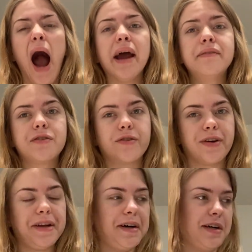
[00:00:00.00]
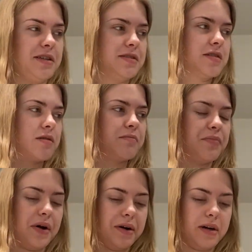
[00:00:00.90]
I have green eyes,
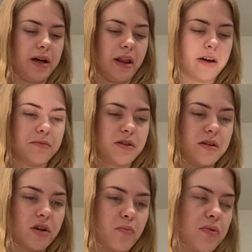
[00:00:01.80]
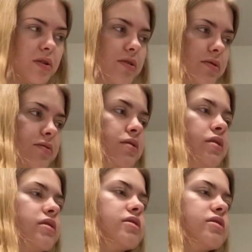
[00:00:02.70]
but I like them to look blue.